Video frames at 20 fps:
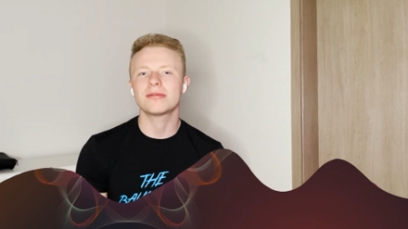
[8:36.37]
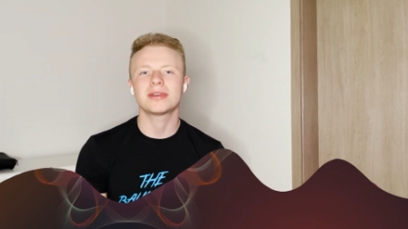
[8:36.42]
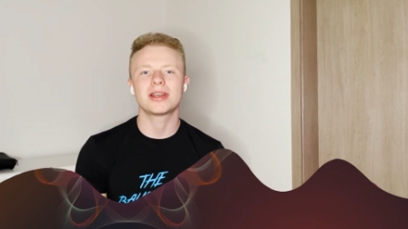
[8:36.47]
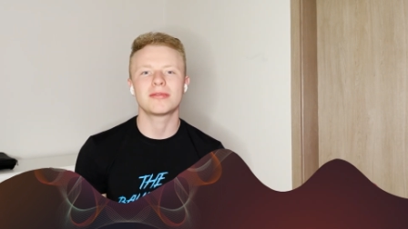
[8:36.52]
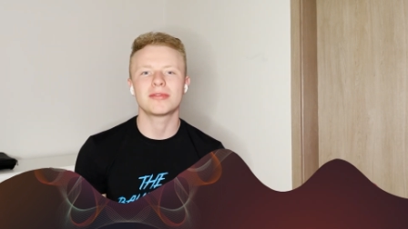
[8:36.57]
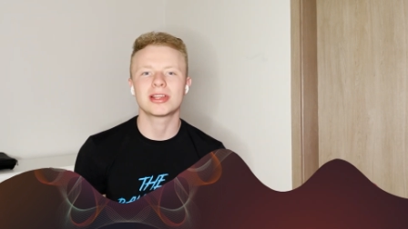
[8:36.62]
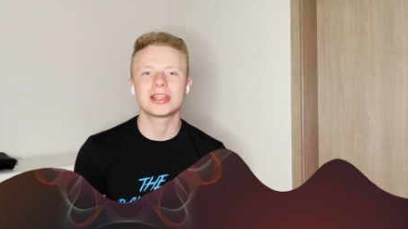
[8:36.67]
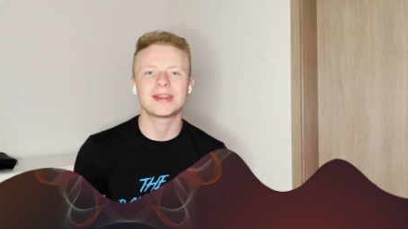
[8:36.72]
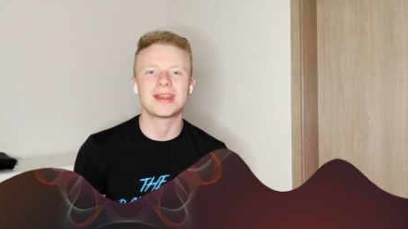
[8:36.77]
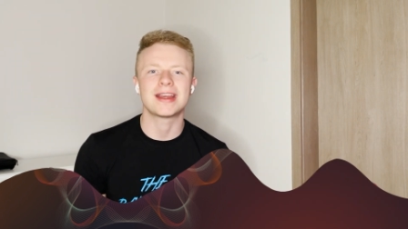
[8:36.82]
with a
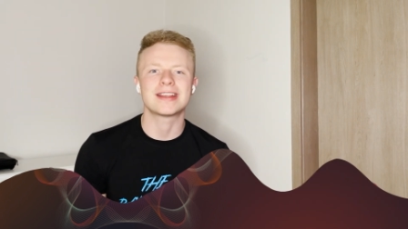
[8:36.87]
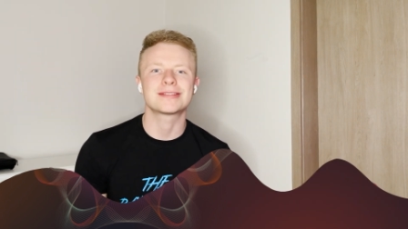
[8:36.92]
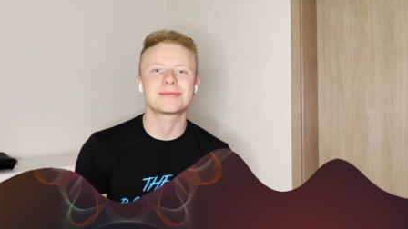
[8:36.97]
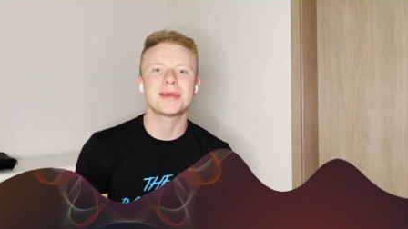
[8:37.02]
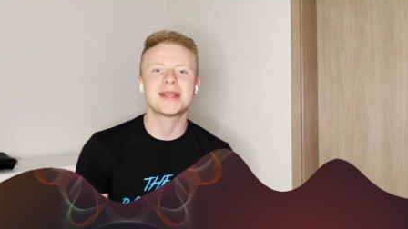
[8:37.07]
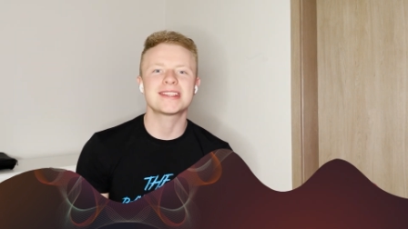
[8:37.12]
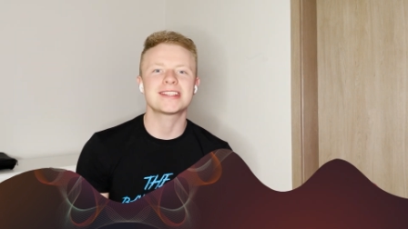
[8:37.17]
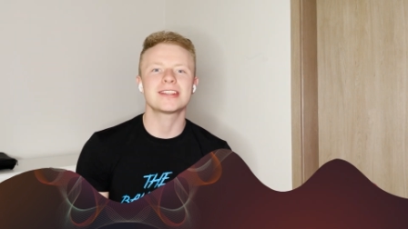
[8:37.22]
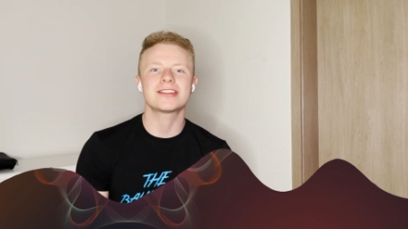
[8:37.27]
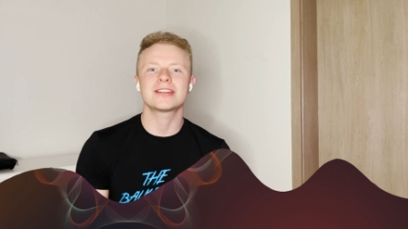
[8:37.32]
really nice
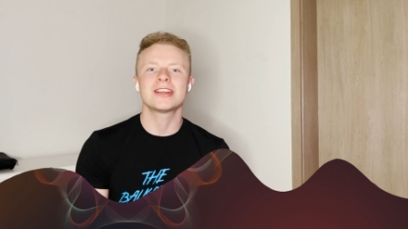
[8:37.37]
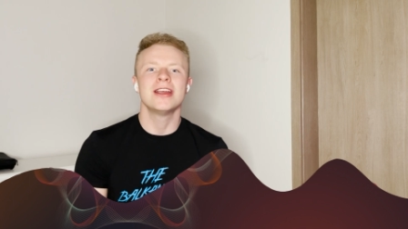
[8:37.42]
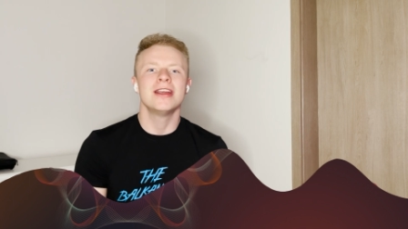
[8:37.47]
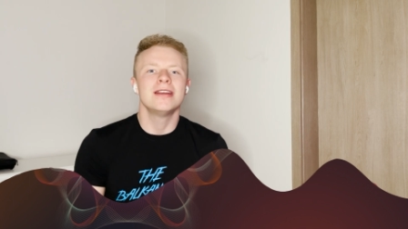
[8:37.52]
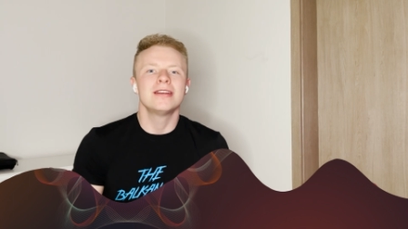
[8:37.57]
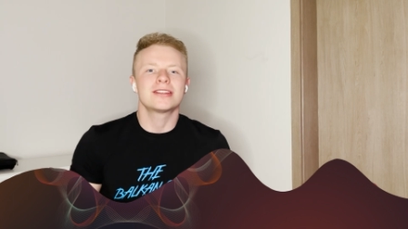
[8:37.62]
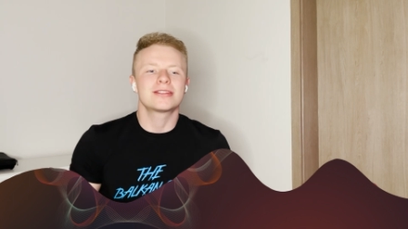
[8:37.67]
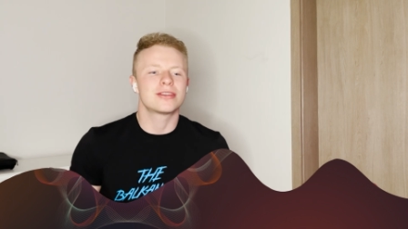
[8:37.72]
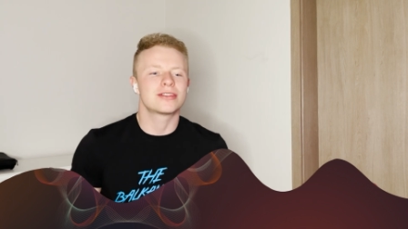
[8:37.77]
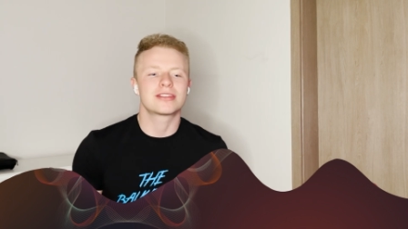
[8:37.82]
message.
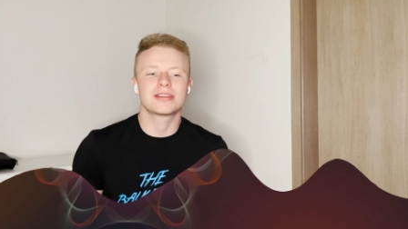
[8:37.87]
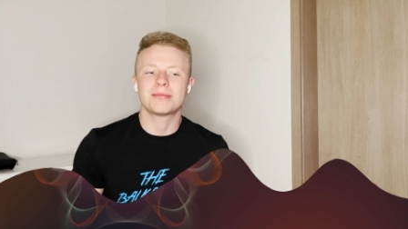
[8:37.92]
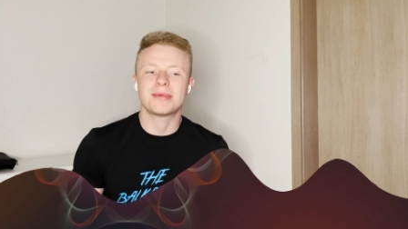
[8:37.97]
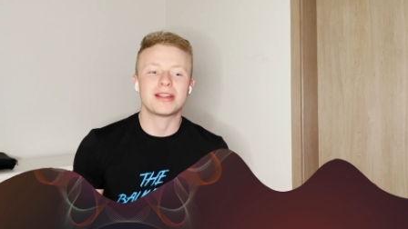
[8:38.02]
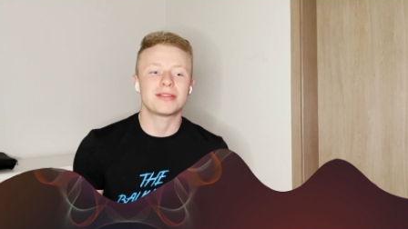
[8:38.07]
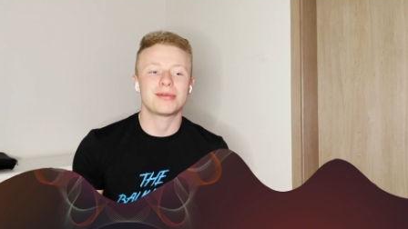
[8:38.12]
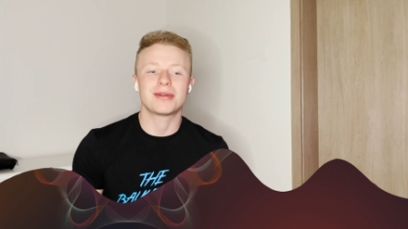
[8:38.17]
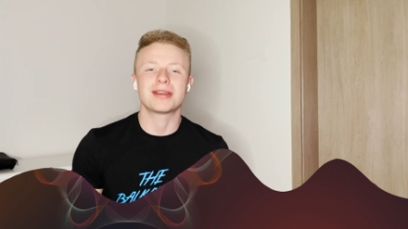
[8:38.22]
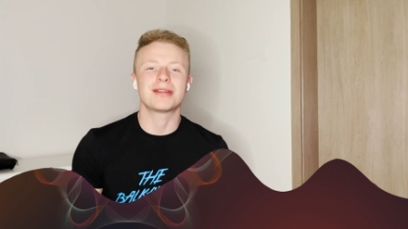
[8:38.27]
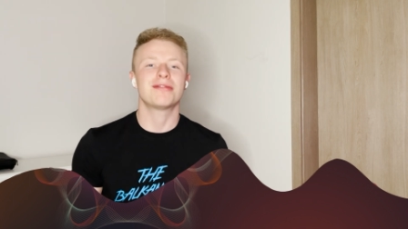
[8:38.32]
So it's on my
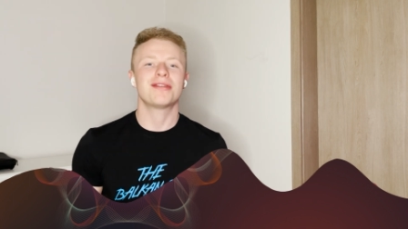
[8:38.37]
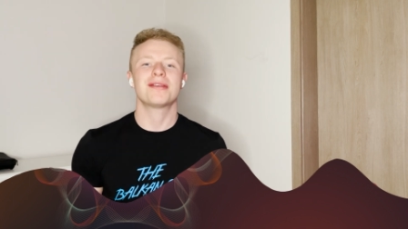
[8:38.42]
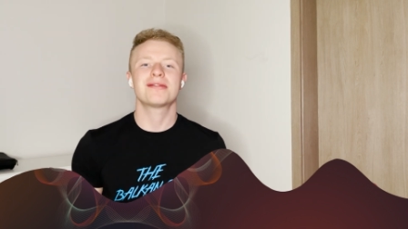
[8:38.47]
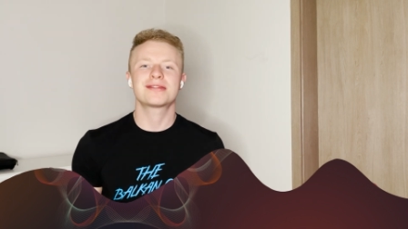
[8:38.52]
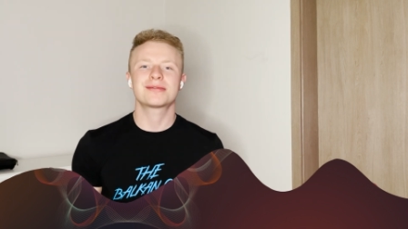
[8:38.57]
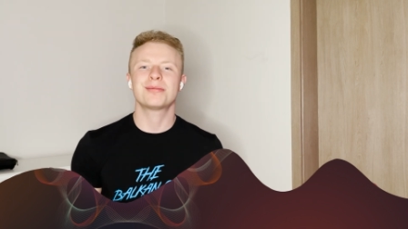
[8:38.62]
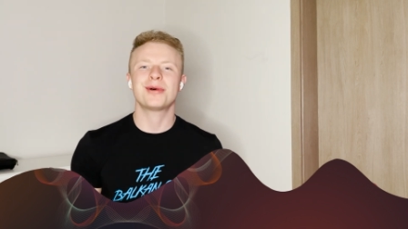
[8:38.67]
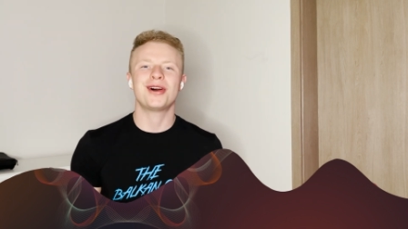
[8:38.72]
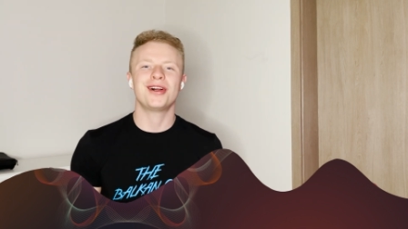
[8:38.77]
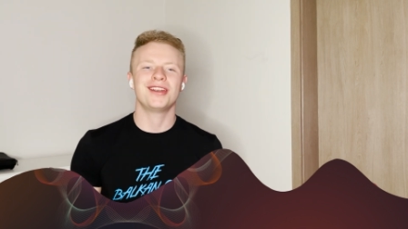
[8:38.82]
25th
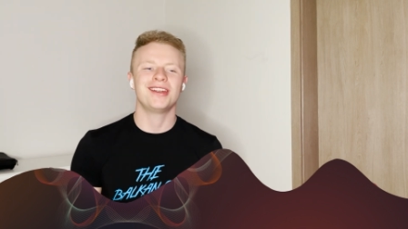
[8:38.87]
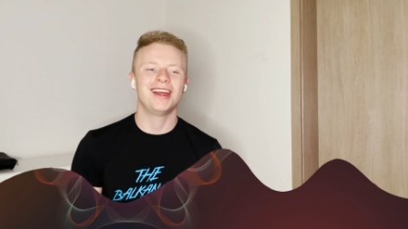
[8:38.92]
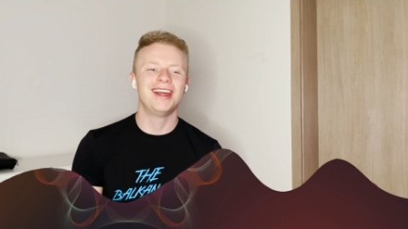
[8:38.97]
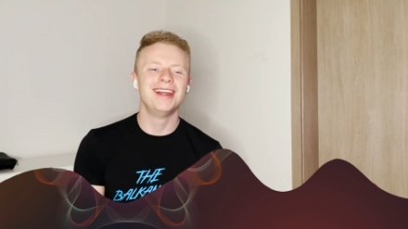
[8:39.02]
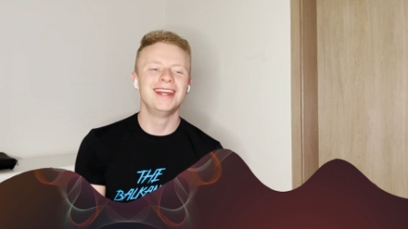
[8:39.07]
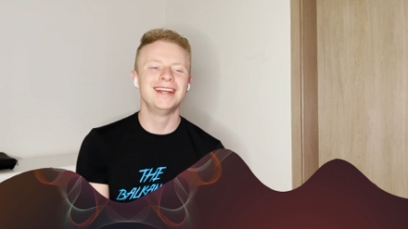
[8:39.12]
spot.